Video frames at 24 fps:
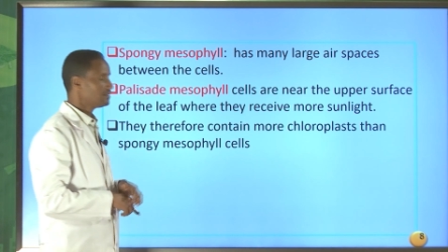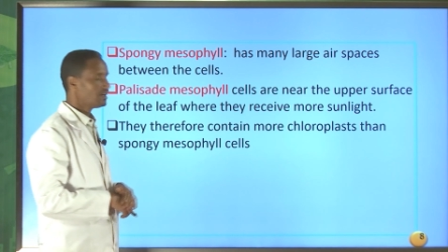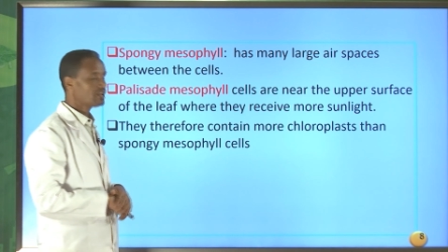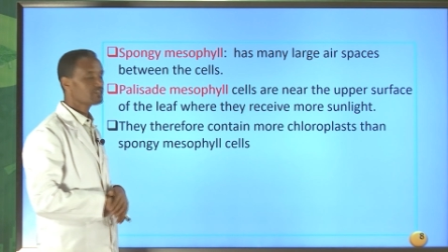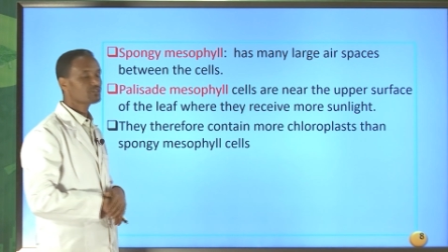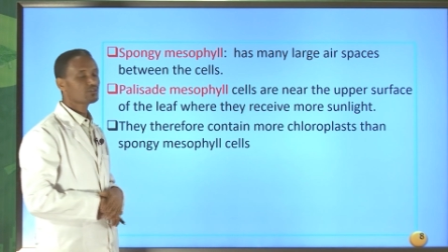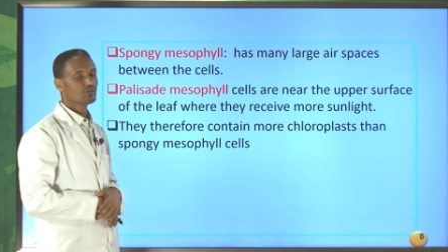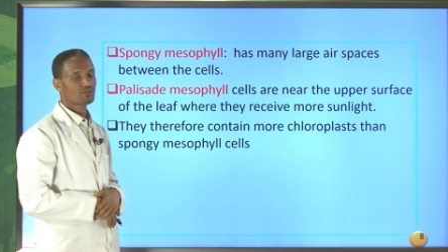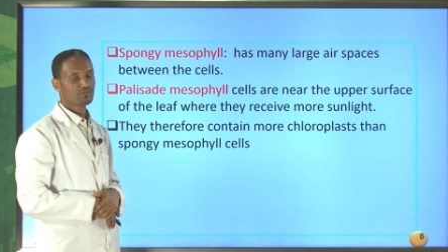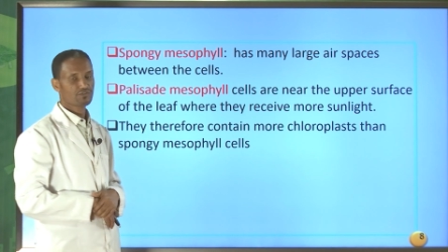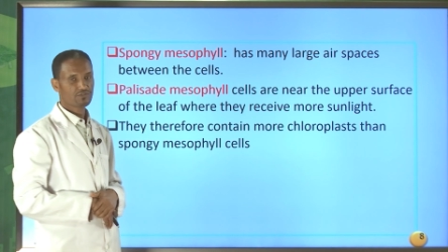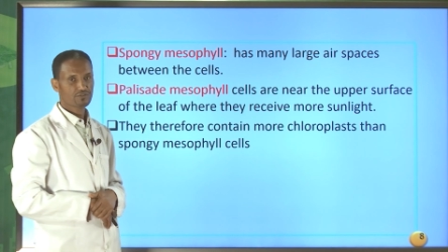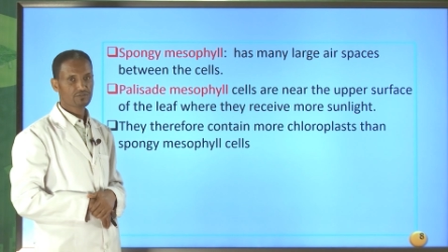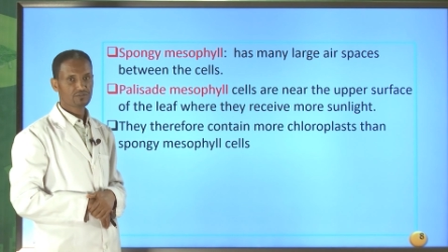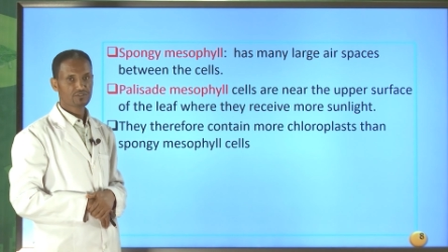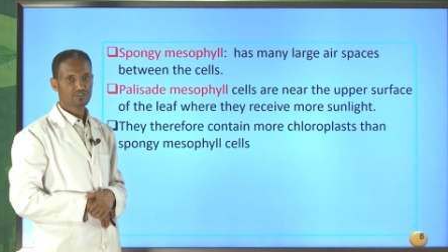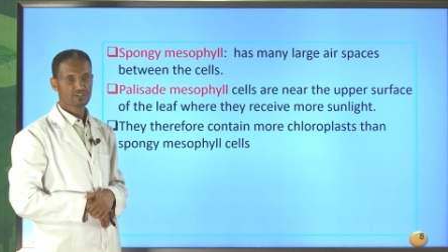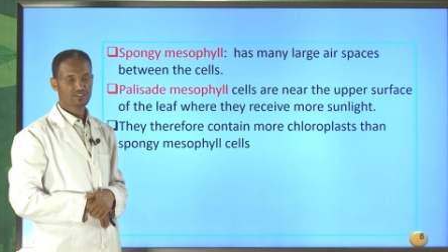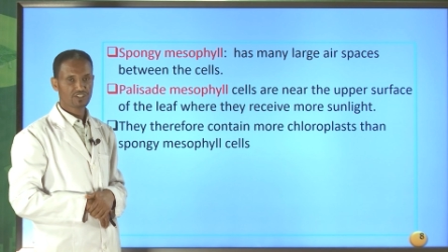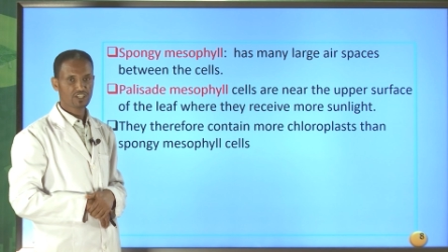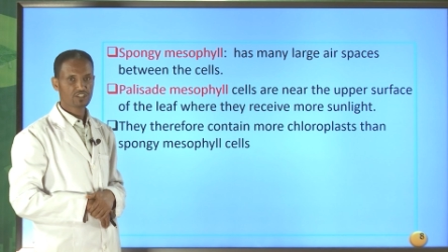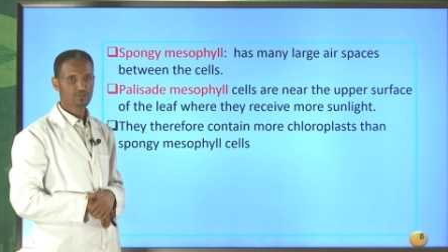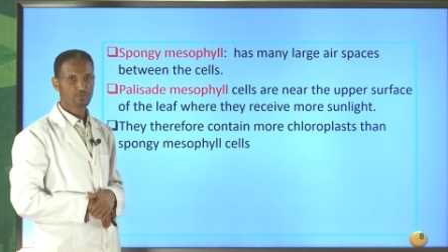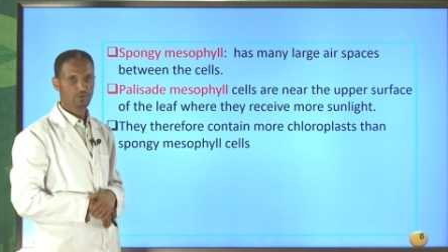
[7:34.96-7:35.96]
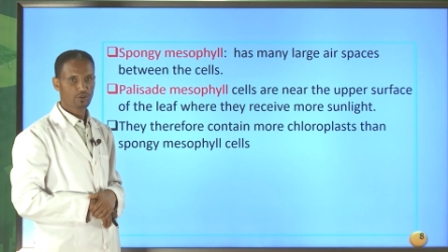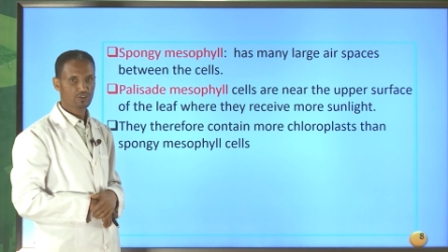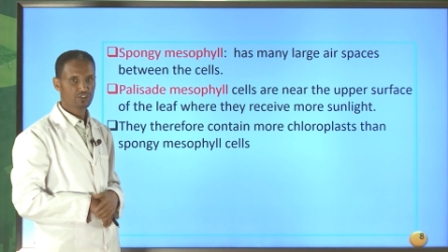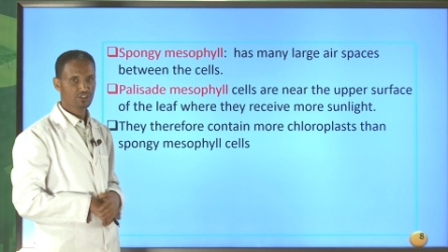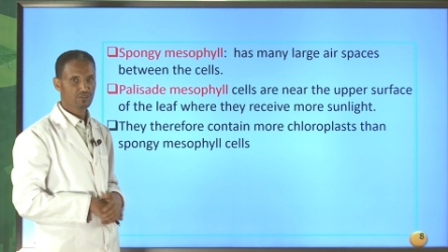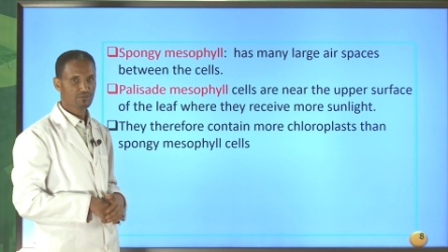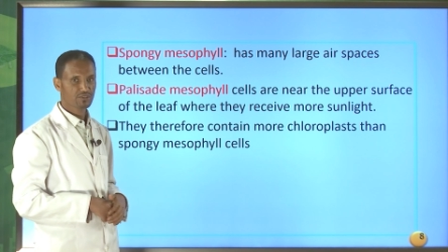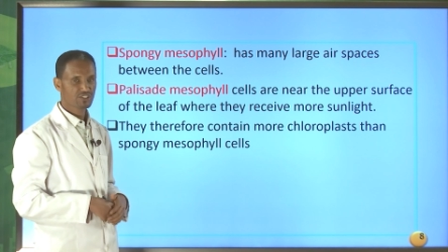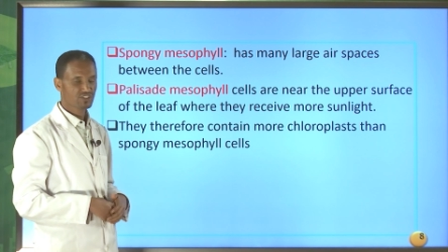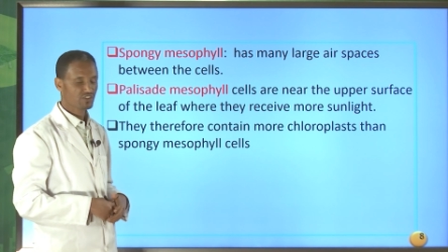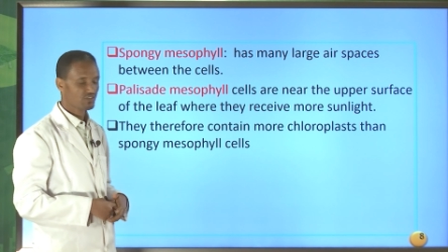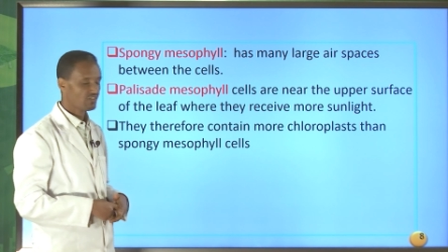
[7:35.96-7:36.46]
that of the
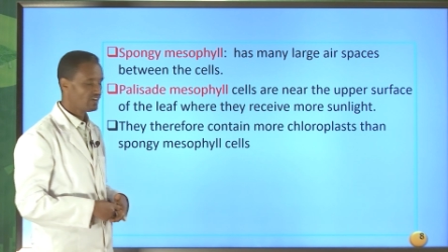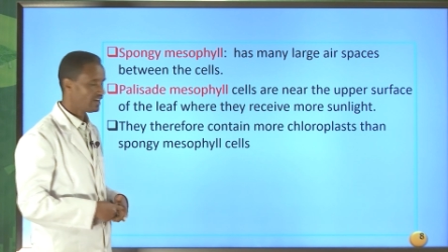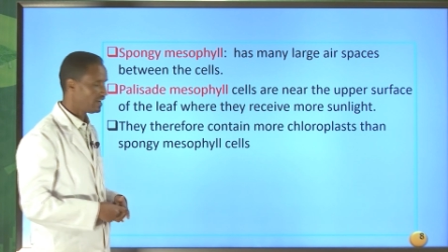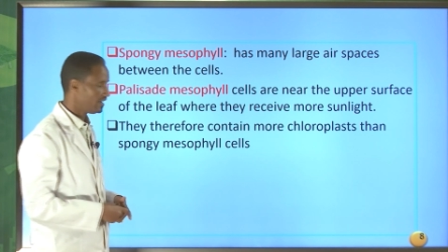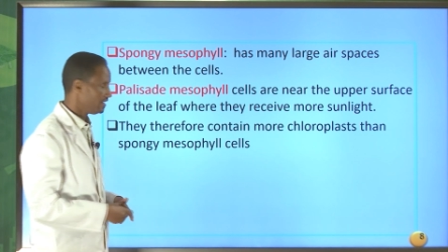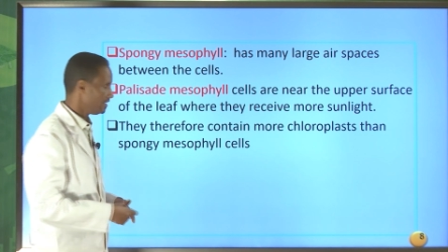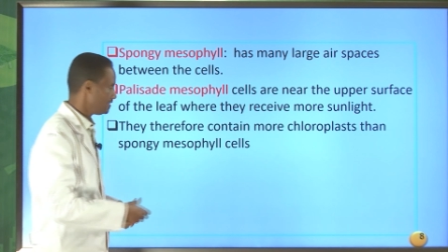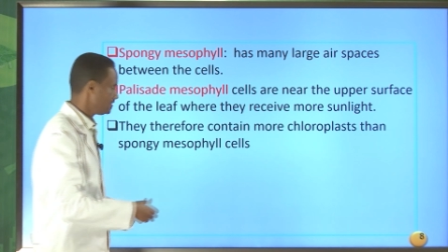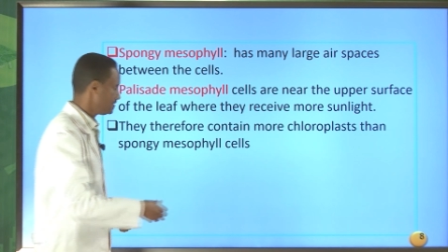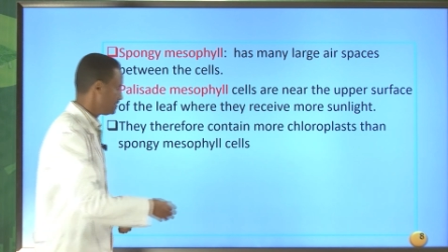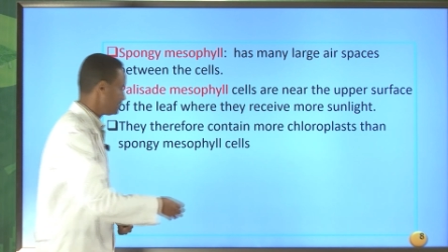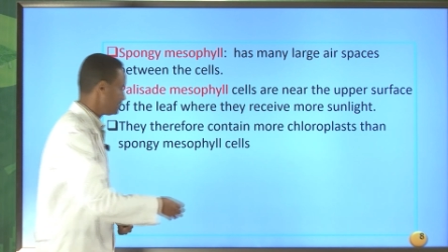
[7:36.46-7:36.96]
spongy mesophyll.